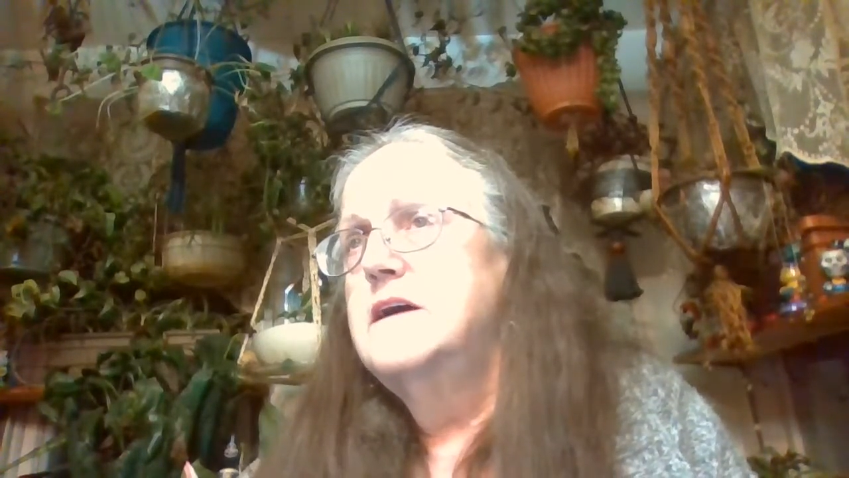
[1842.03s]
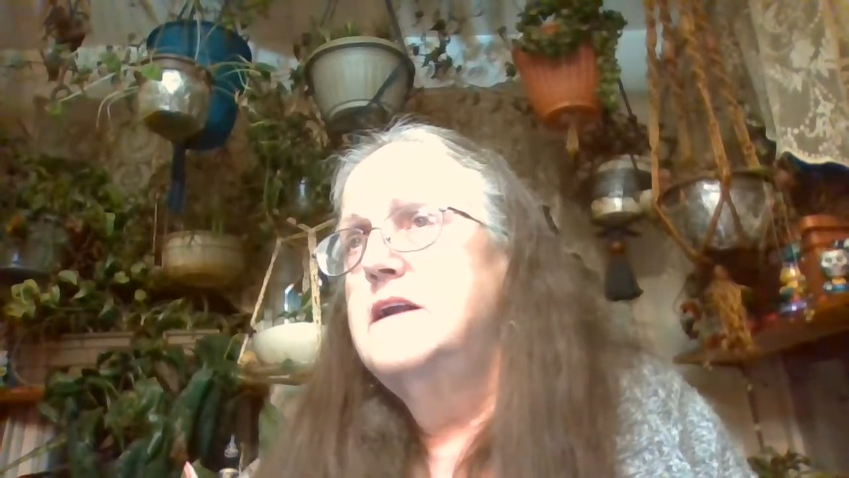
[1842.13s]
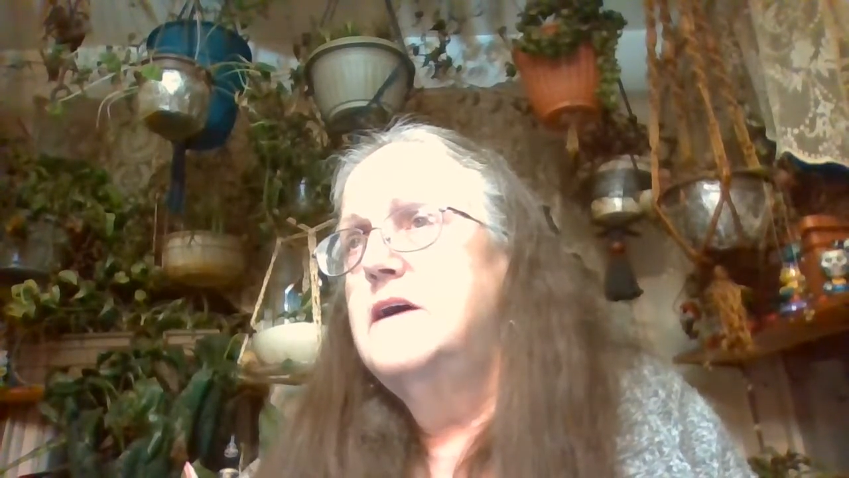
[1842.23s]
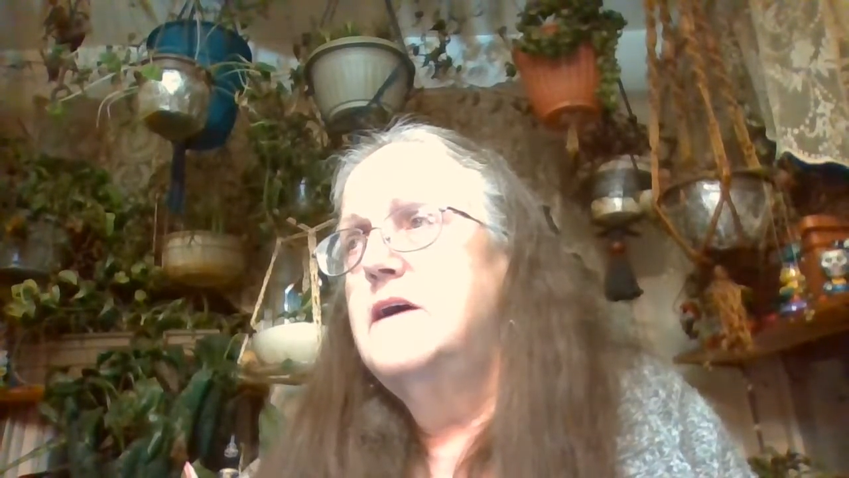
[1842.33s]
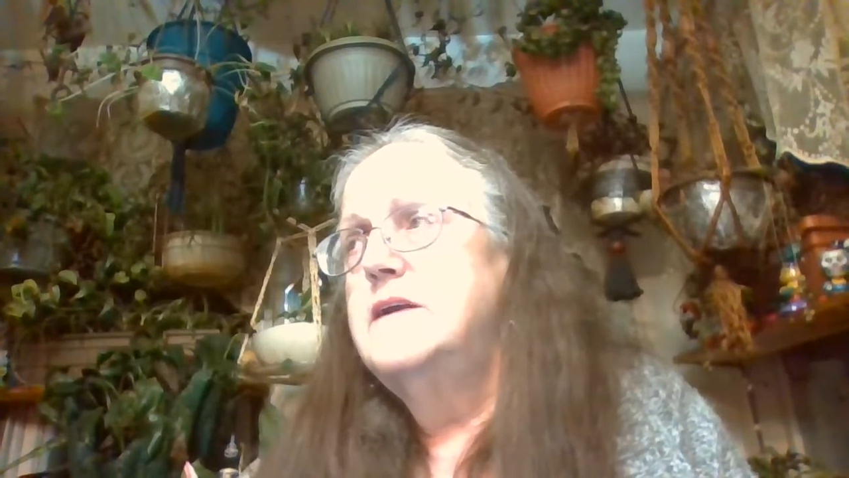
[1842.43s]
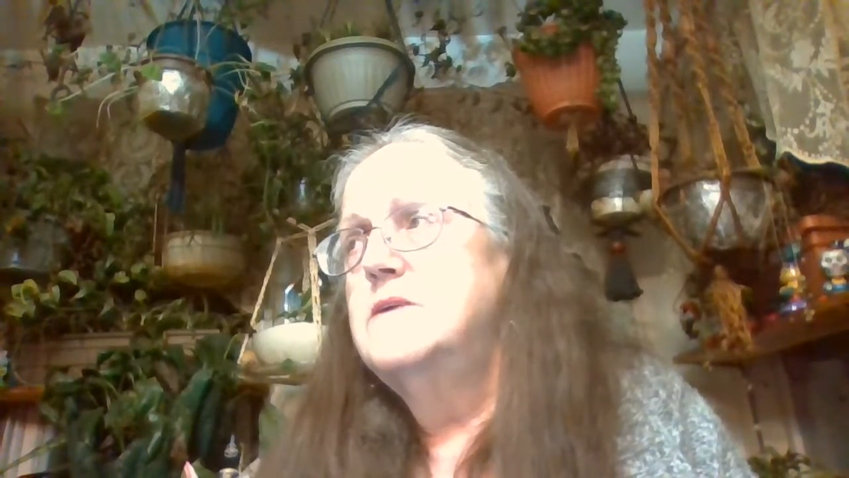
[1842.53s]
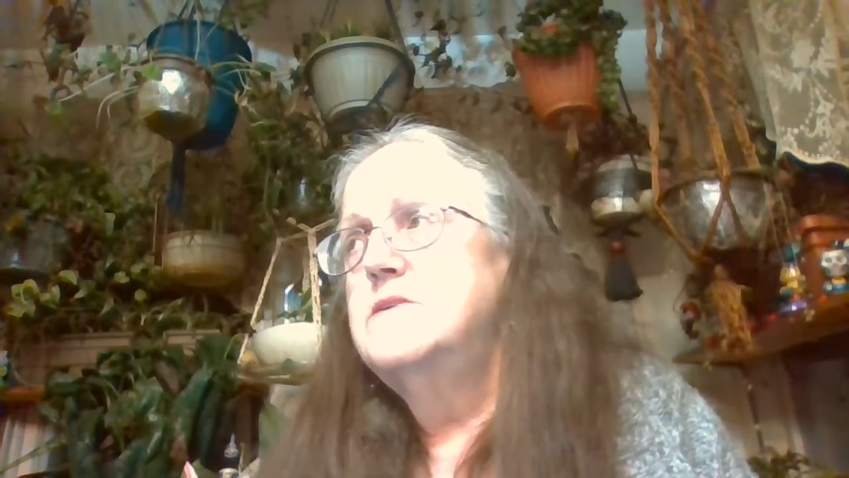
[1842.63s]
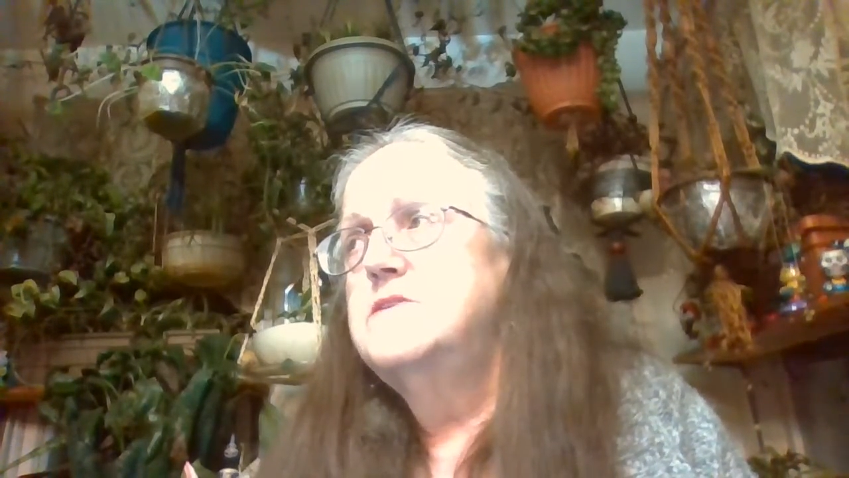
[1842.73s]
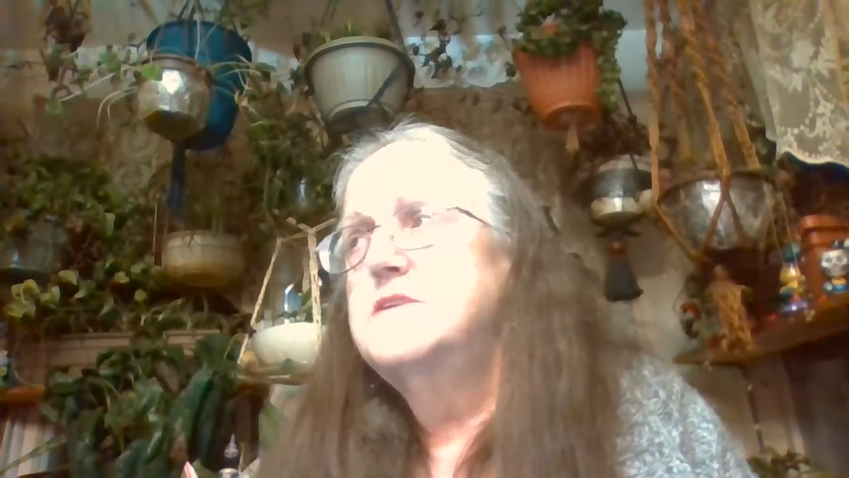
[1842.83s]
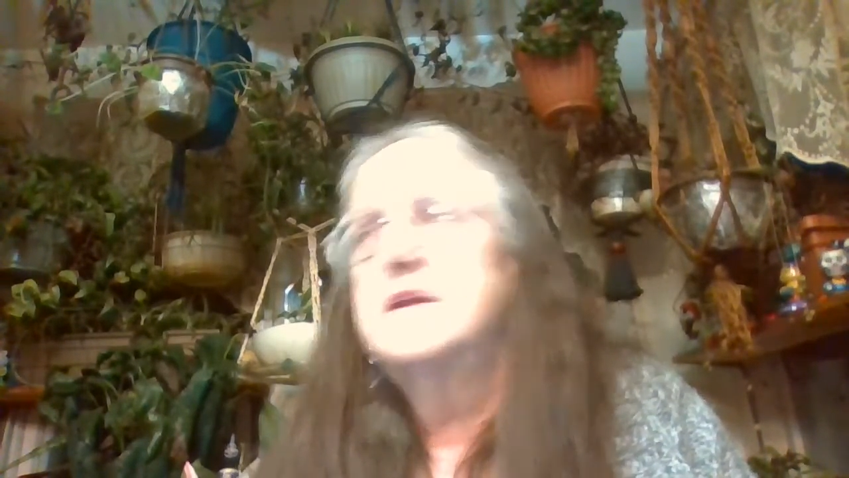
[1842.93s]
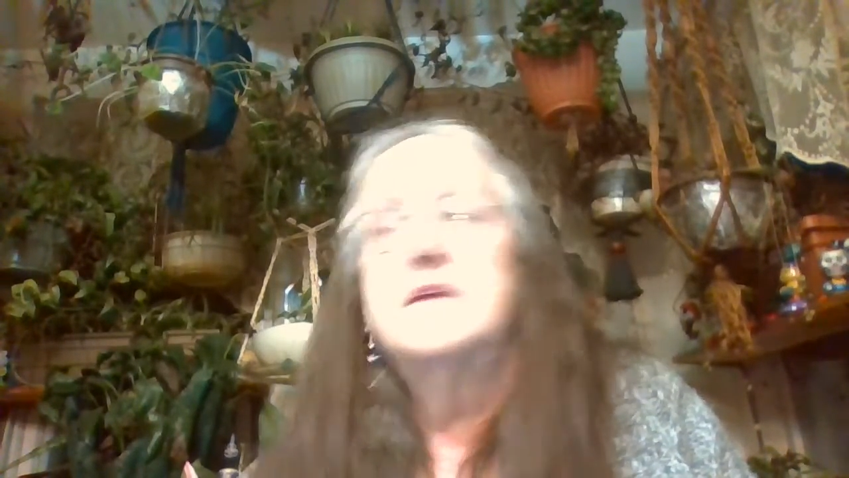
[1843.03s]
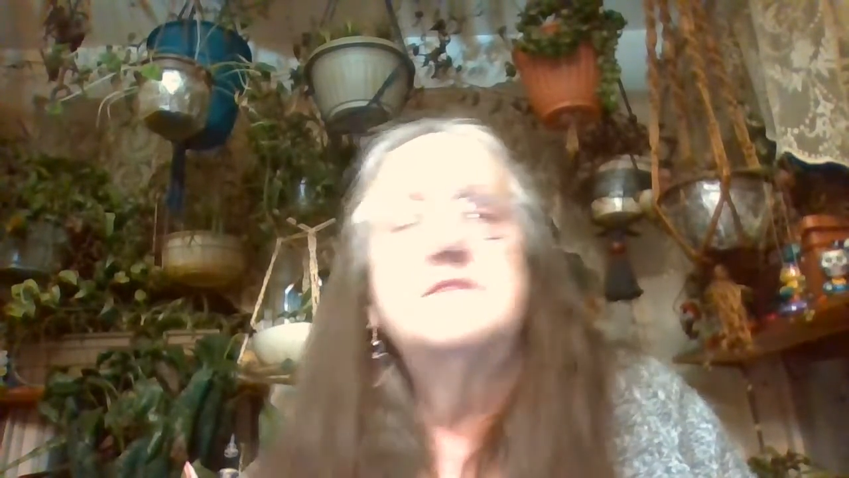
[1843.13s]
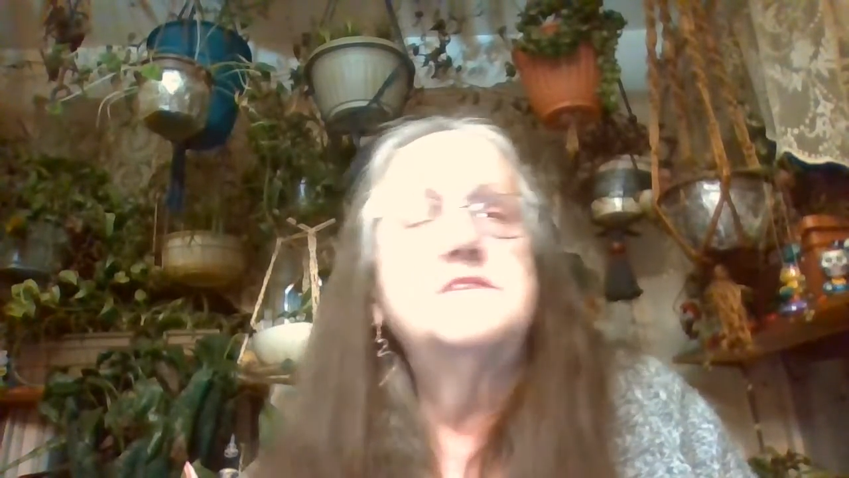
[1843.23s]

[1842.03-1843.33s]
Now, I know there's a lot of